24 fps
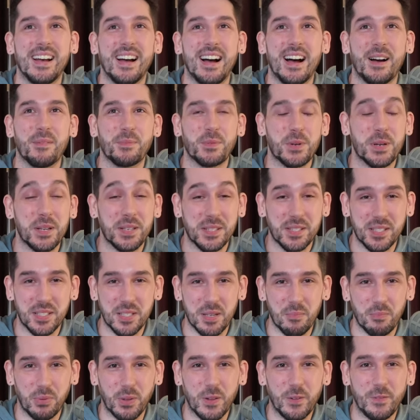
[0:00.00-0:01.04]
I'm going to
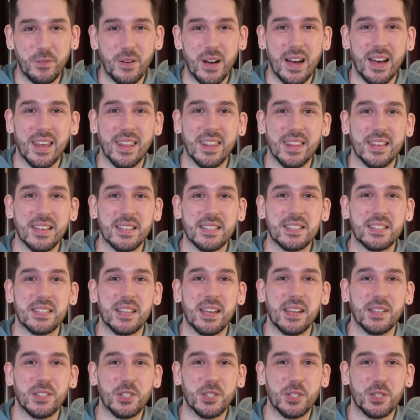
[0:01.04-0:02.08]
simplify this
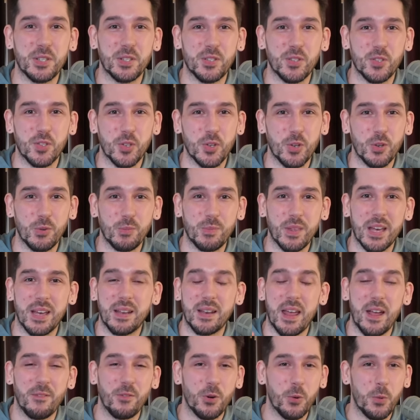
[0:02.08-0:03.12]
and just assume that
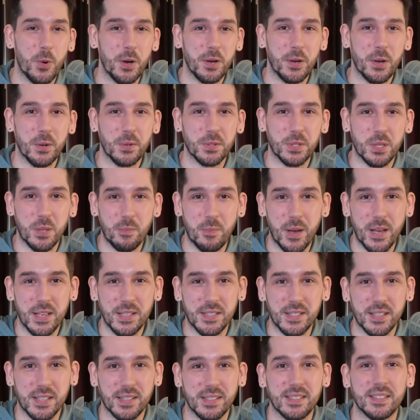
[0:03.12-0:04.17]
everyone knows the
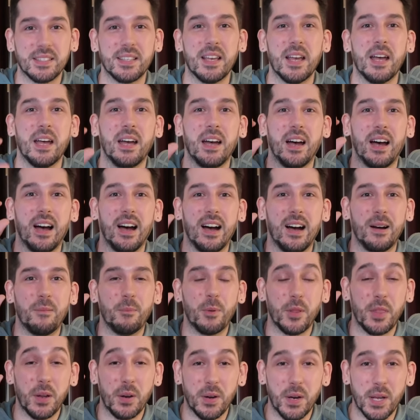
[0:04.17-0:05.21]
basics.
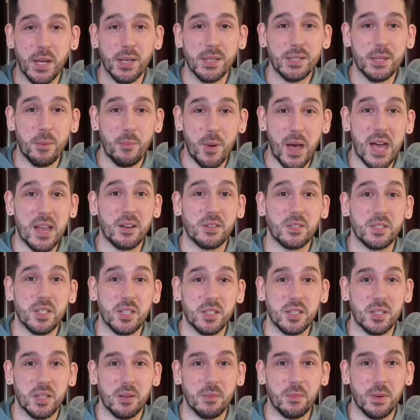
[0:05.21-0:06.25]
But there is a battle
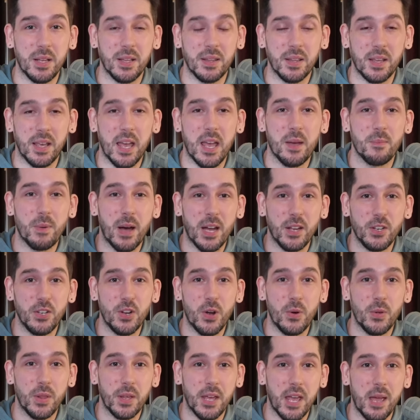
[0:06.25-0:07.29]
system in the game. I
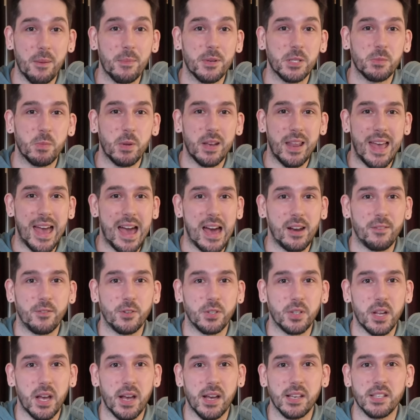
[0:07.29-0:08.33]
know the game has been
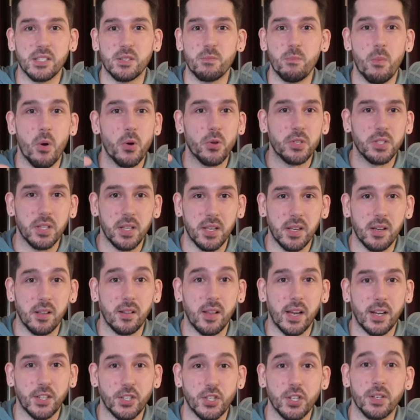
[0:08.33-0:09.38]
advertised mostly
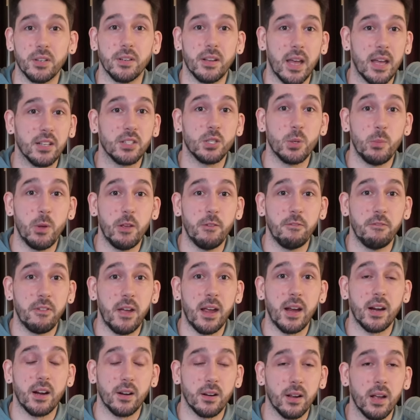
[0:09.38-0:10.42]
collection. And to be
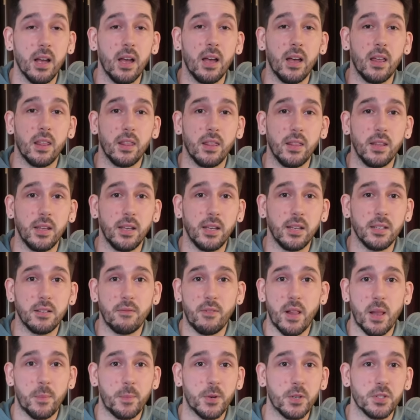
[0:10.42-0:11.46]
fair, the
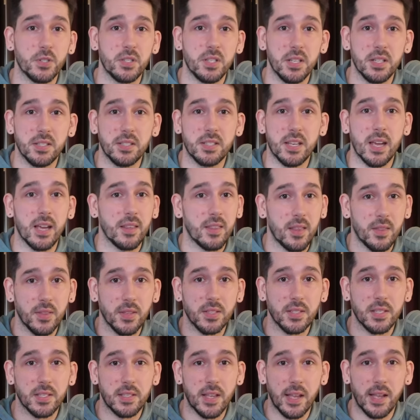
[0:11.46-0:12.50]
developers did say that
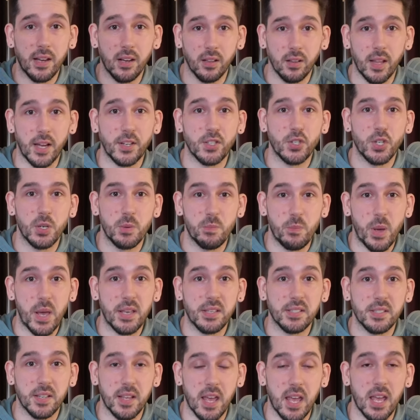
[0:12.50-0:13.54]
this is a
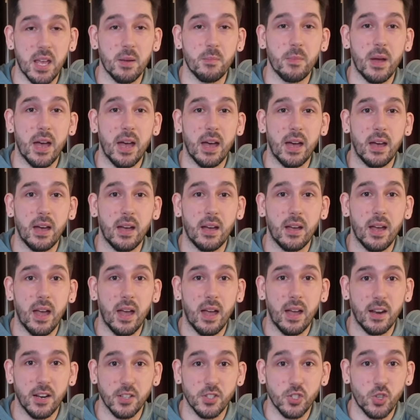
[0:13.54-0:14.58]
collection-based game
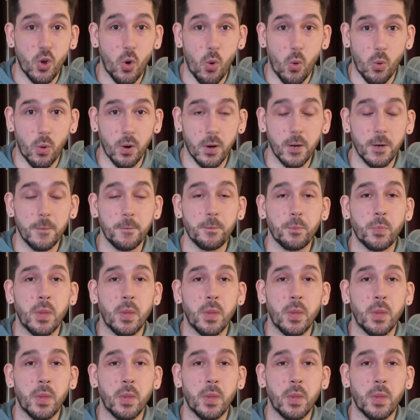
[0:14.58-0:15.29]
at its core.